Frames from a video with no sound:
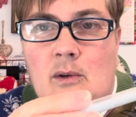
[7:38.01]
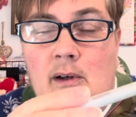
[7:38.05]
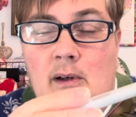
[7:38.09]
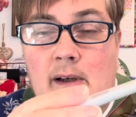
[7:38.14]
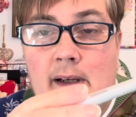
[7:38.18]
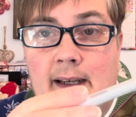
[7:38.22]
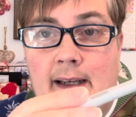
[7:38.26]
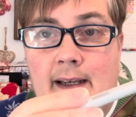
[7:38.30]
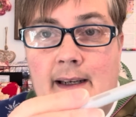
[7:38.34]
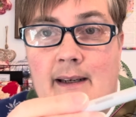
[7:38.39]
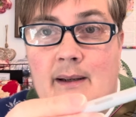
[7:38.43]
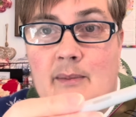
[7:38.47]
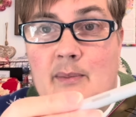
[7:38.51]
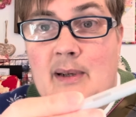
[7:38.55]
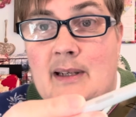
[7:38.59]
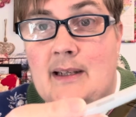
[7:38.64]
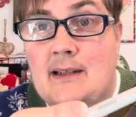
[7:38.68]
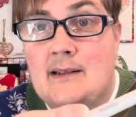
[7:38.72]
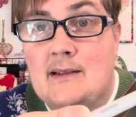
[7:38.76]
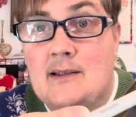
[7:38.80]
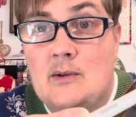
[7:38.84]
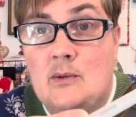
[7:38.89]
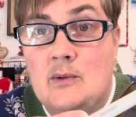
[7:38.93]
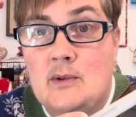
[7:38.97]
IKEA
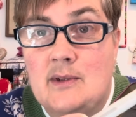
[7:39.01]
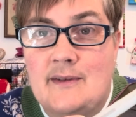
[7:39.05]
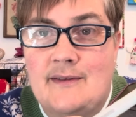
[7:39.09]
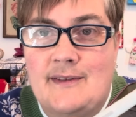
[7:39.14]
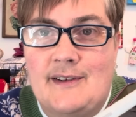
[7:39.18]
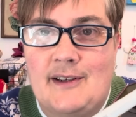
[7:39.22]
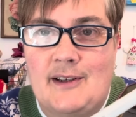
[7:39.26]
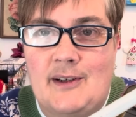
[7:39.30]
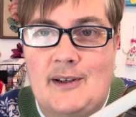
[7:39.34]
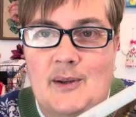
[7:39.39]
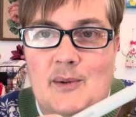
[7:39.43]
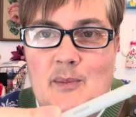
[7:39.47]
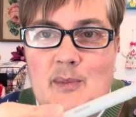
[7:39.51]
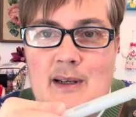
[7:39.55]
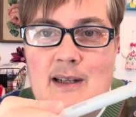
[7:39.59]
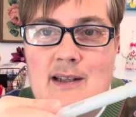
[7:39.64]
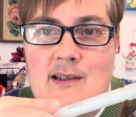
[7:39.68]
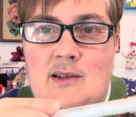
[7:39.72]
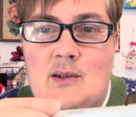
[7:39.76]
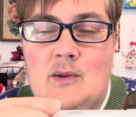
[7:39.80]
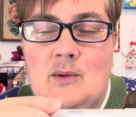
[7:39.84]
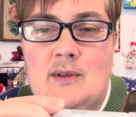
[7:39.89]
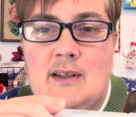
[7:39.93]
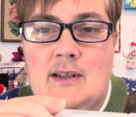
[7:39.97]
pencils, they're very good
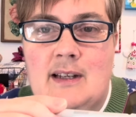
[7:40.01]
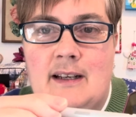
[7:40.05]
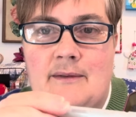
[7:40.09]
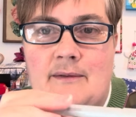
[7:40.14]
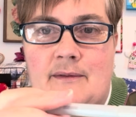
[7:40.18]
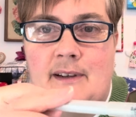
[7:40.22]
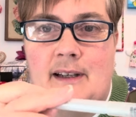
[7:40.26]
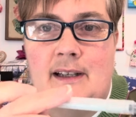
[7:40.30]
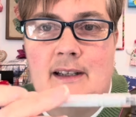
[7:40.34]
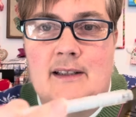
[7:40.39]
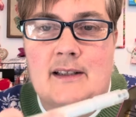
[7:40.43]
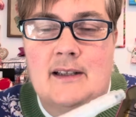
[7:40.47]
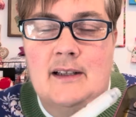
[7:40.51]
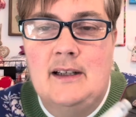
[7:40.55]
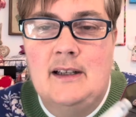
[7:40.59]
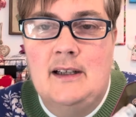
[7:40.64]
pencils, they fit,